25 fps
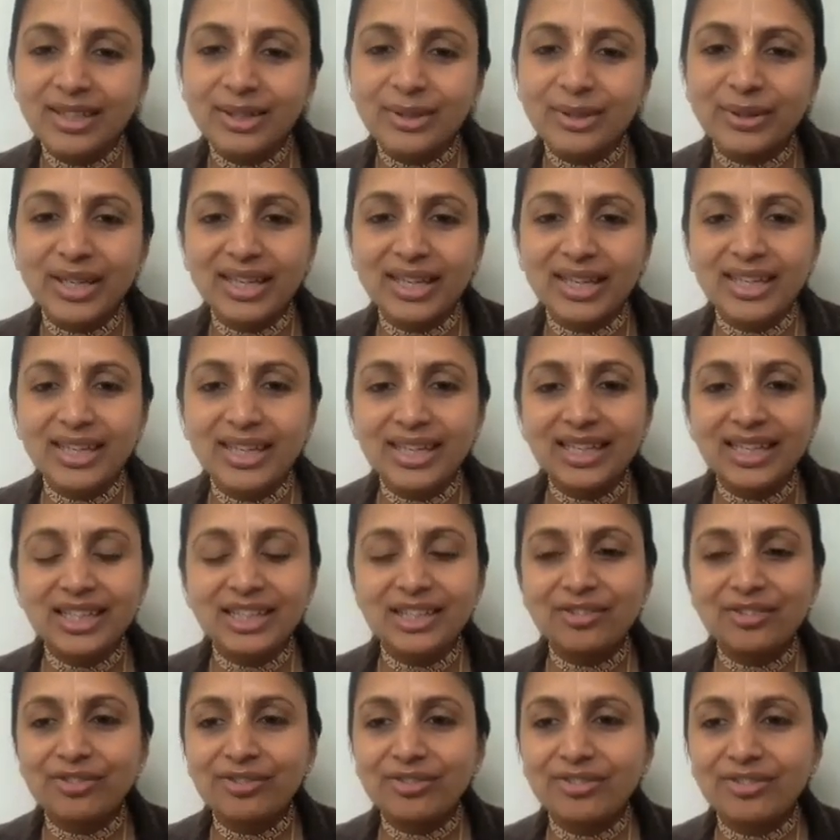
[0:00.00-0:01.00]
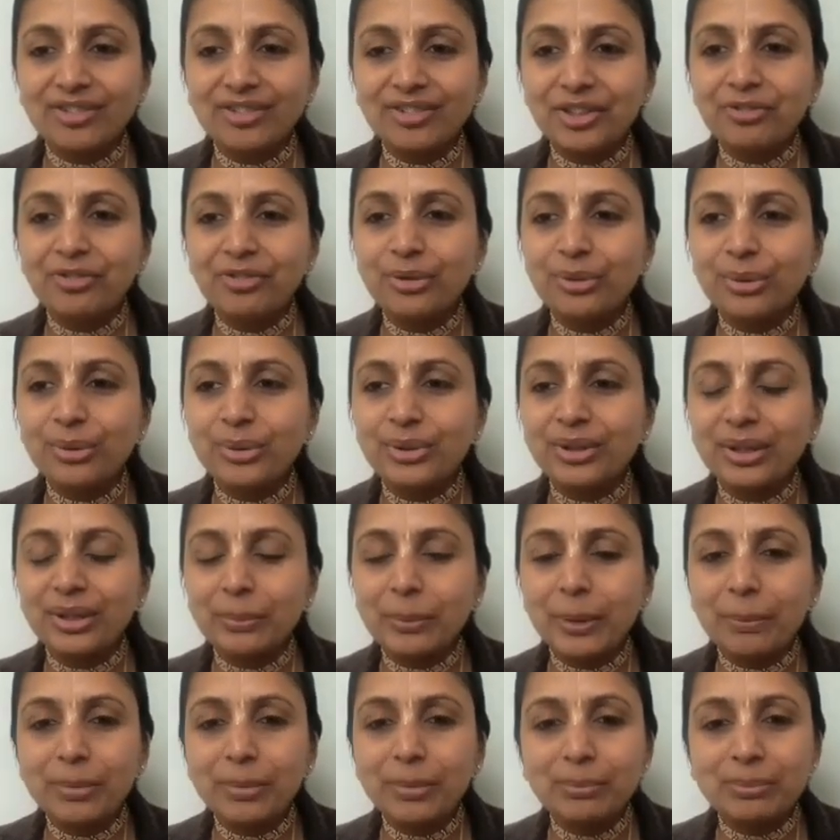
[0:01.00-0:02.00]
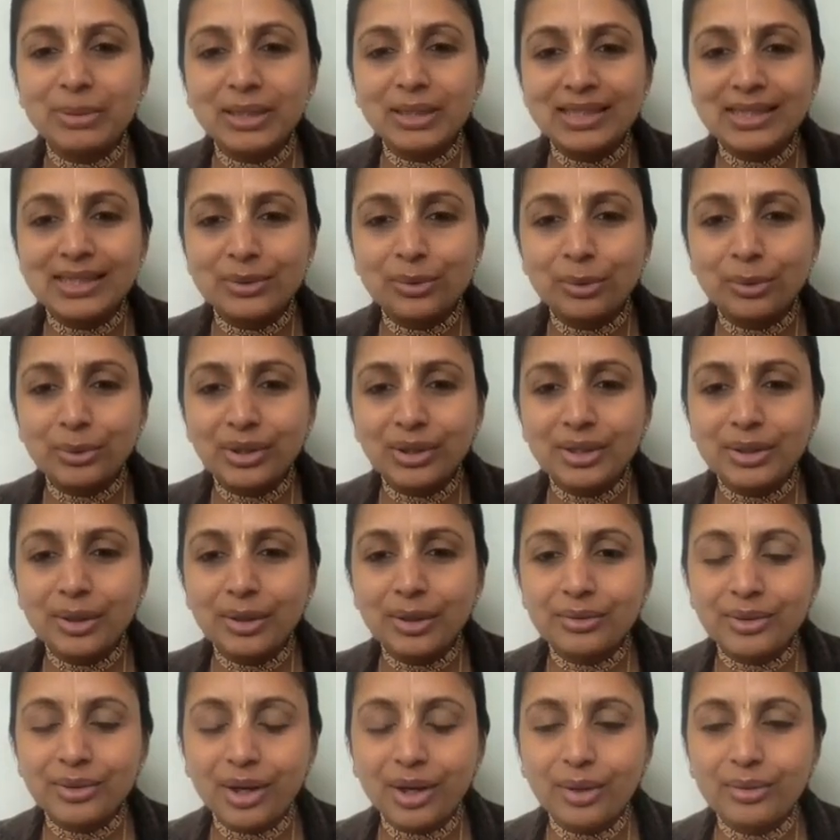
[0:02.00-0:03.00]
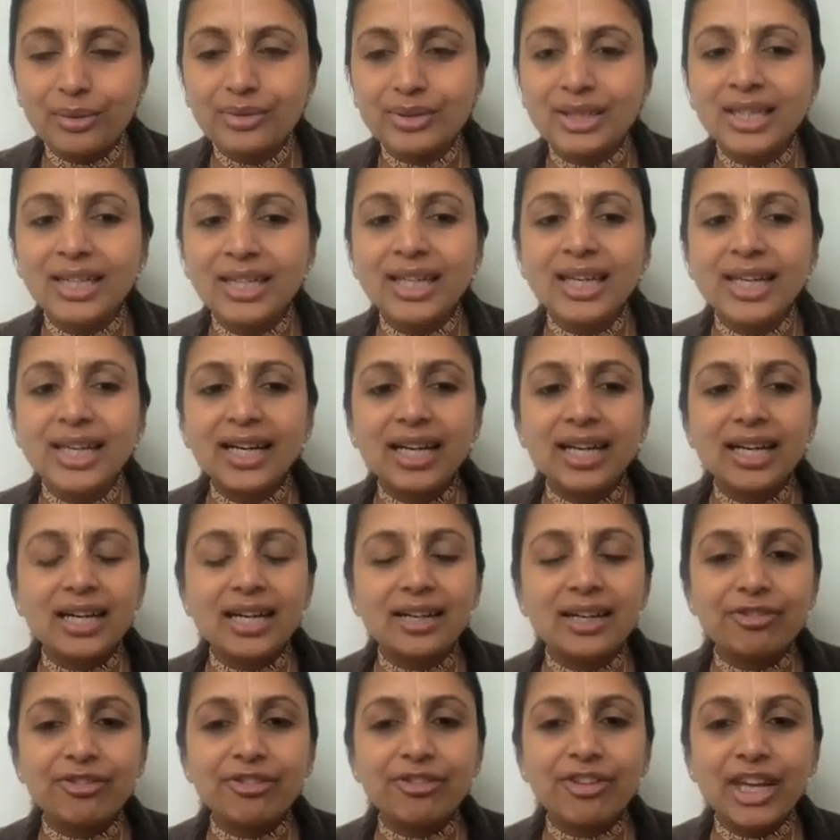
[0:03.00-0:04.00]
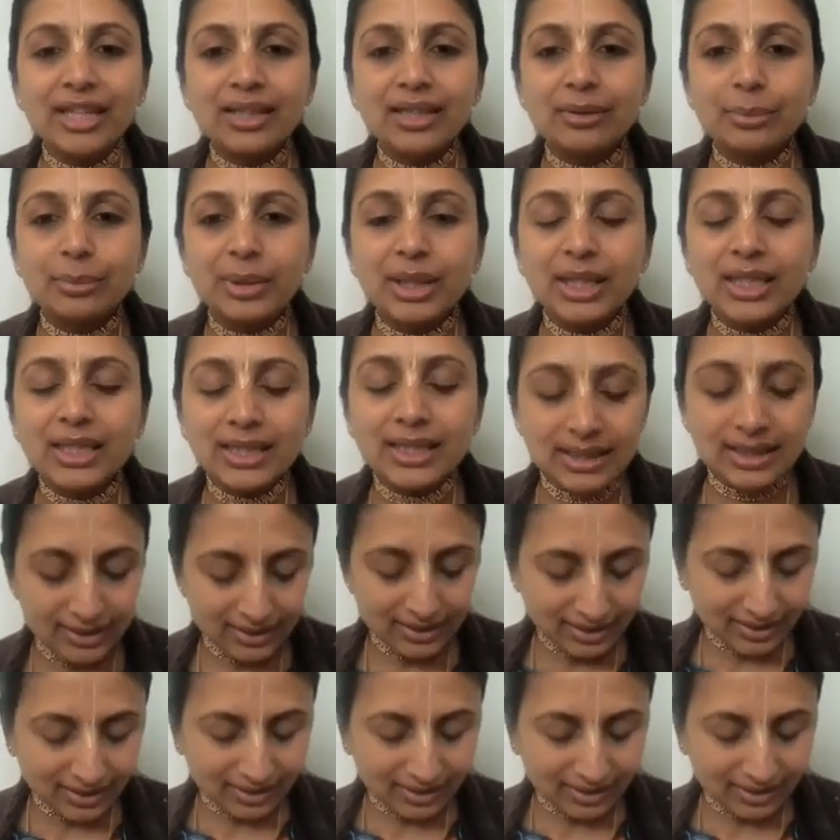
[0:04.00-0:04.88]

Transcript: Okay, if you don't remember, please note it down now. Faith means